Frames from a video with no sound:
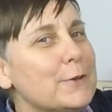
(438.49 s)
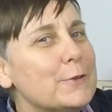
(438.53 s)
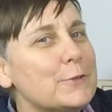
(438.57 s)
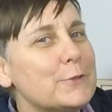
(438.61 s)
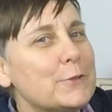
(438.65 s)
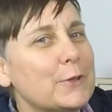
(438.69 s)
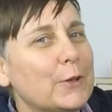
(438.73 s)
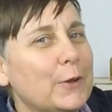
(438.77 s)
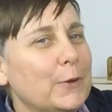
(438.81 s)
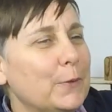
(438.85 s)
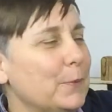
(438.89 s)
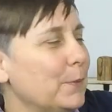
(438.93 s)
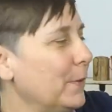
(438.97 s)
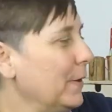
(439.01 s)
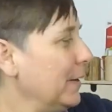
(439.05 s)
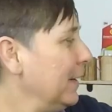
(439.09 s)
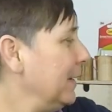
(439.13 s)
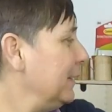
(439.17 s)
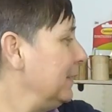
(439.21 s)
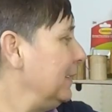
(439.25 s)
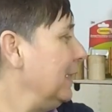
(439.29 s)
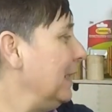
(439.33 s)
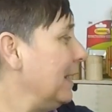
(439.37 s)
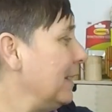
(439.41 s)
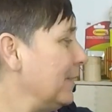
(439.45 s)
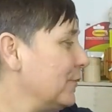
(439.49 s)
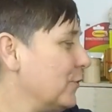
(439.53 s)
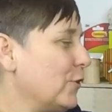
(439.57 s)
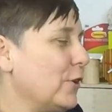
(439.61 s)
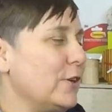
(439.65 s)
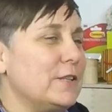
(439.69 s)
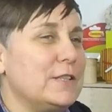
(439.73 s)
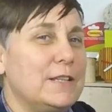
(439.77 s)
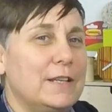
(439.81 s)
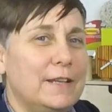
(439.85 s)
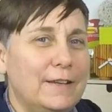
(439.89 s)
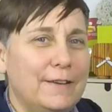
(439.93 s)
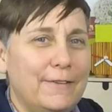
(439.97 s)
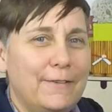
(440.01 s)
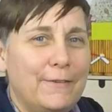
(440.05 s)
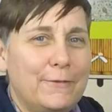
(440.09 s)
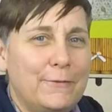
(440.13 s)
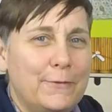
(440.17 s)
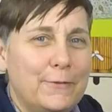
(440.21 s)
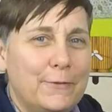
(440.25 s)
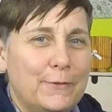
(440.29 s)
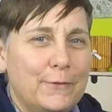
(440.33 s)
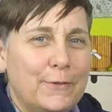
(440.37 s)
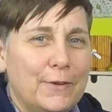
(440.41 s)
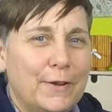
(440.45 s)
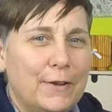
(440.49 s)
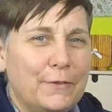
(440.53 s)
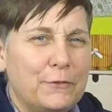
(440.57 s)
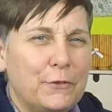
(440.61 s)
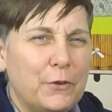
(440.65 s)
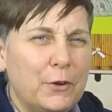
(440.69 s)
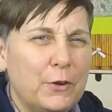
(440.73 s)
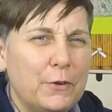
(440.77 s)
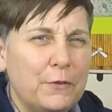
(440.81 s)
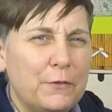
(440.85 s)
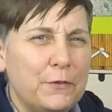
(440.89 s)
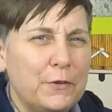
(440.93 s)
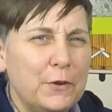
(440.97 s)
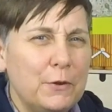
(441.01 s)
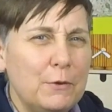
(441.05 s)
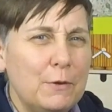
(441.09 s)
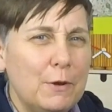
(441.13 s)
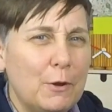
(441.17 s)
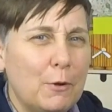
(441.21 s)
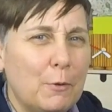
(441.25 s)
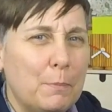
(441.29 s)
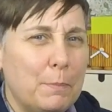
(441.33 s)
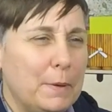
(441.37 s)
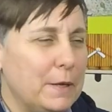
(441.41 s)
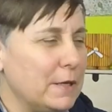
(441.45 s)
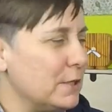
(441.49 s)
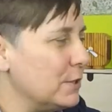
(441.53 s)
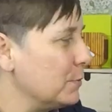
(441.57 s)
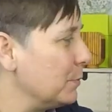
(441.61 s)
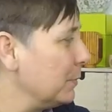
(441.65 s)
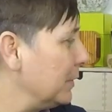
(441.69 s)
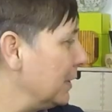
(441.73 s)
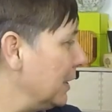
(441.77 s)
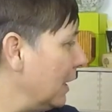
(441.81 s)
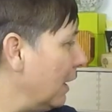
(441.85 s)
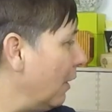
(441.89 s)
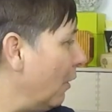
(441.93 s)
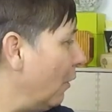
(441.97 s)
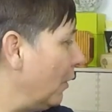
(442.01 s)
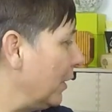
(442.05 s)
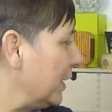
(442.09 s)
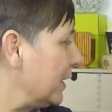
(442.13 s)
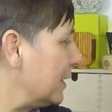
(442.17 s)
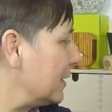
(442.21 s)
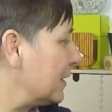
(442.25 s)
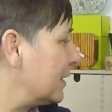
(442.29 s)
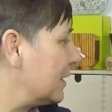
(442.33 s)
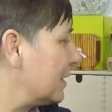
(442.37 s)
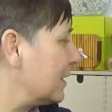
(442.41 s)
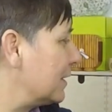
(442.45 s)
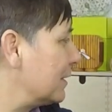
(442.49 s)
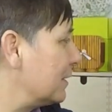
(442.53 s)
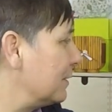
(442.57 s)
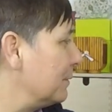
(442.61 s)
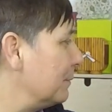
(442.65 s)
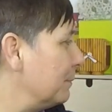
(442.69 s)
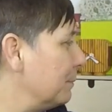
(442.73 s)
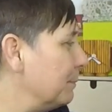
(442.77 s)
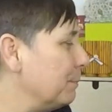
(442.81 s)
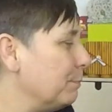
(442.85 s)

So yeah, Tracy, I've done a few little bits with the lights